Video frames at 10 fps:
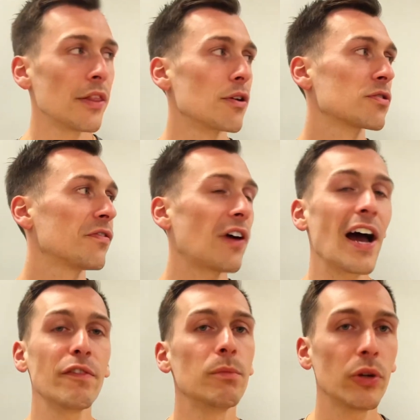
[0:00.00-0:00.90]
There's
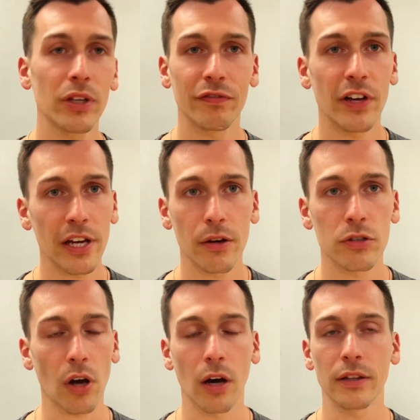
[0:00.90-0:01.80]
5 million
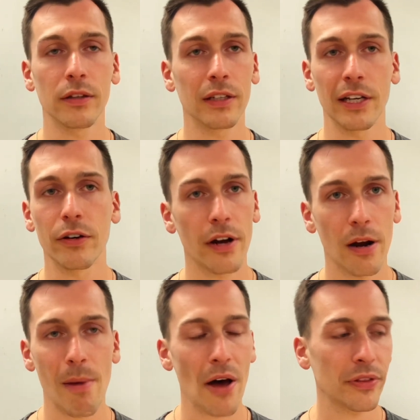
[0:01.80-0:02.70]
videos on the internet
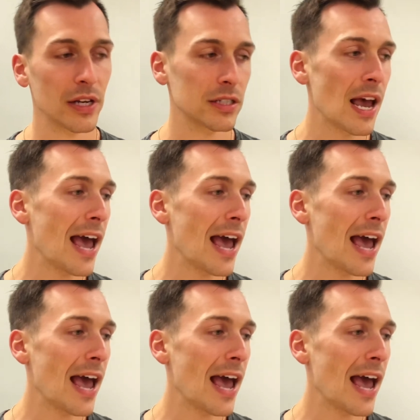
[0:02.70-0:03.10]
about this,